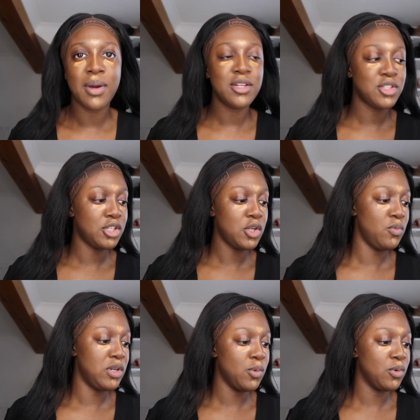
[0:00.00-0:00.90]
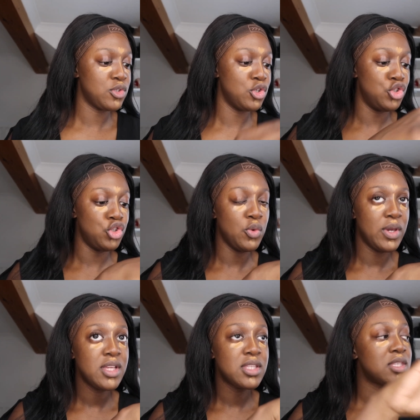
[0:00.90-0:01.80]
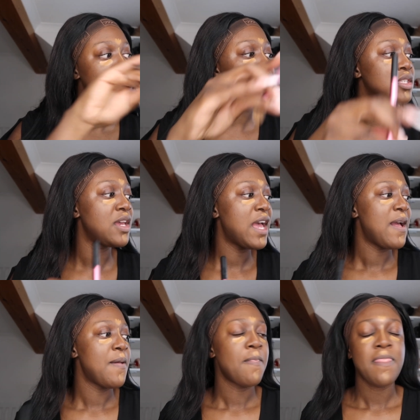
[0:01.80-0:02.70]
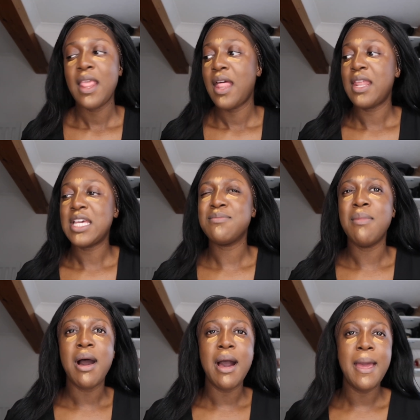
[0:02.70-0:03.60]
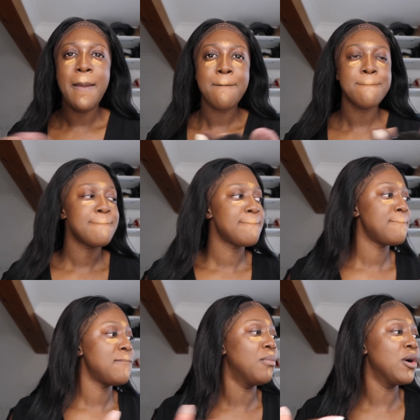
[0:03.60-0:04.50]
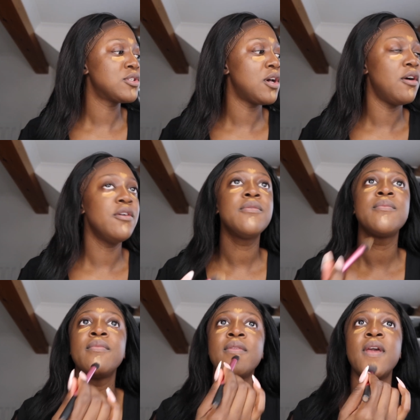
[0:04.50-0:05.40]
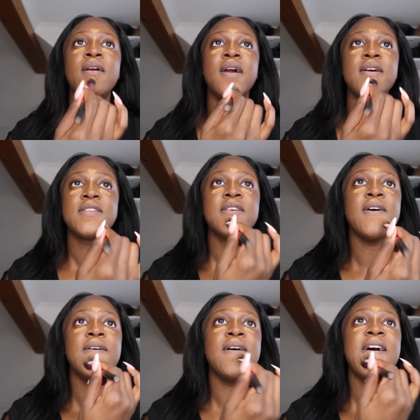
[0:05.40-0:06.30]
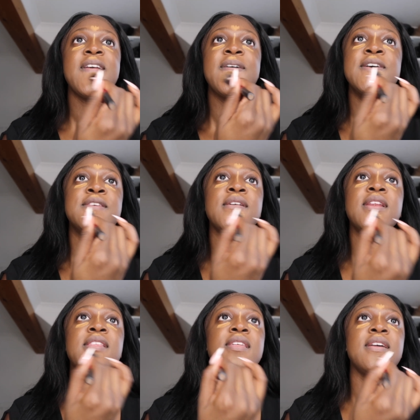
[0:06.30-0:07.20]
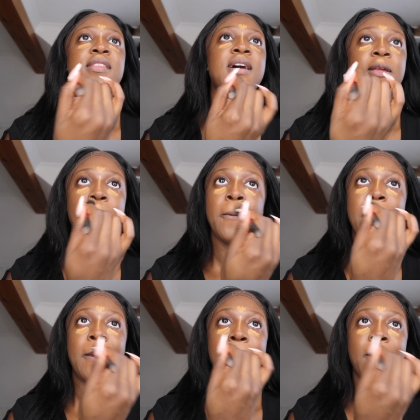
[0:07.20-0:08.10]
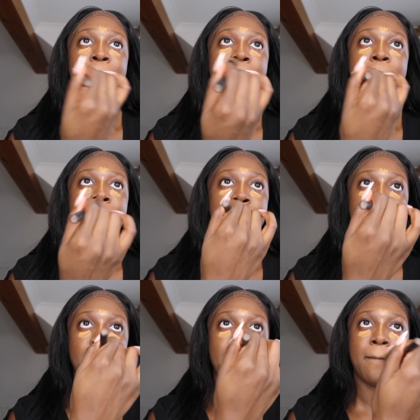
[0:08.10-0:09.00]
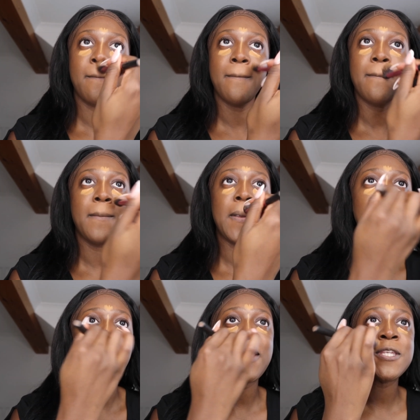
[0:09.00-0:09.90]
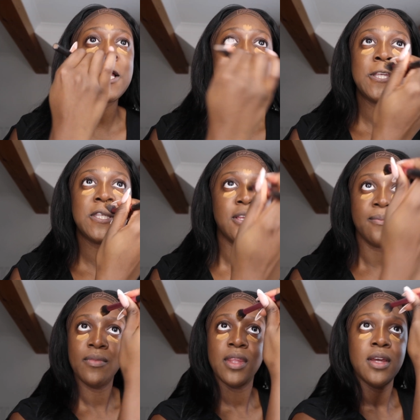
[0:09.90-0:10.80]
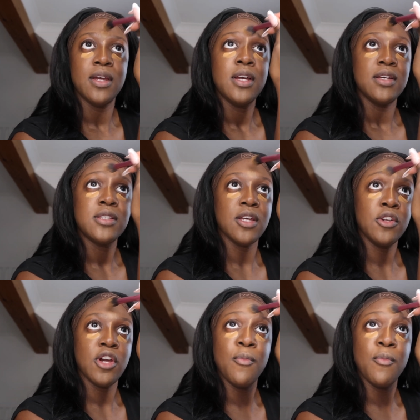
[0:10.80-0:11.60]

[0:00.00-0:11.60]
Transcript: much, I don't really want to do it. That's my motto. So I don't want to do anything that I don't think is going to make sense. So no